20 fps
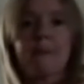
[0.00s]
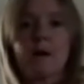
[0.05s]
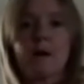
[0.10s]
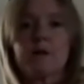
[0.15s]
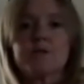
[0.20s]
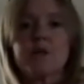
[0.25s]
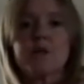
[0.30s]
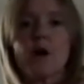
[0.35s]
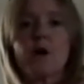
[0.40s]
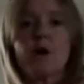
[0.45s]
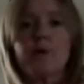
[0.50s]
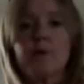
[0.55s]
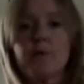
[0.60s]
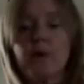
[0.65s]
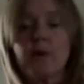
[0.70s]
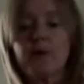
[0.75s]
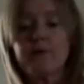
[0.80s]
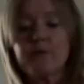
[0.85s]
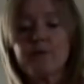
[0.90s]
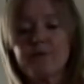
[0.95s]
So
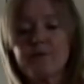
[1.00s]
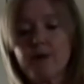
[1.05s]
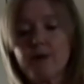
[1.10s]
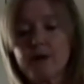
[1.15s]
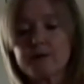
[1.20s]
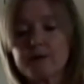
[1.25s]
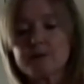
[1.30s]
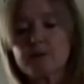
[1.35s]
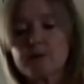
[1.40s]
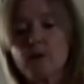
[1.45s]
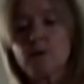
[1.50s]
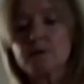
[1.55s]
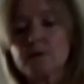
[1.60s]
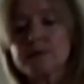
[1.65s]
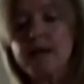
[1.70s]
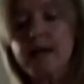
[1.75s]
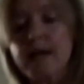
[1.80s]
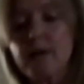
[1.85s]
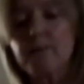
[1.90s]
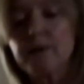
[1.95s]
the first
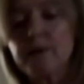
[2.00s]
cocktail we're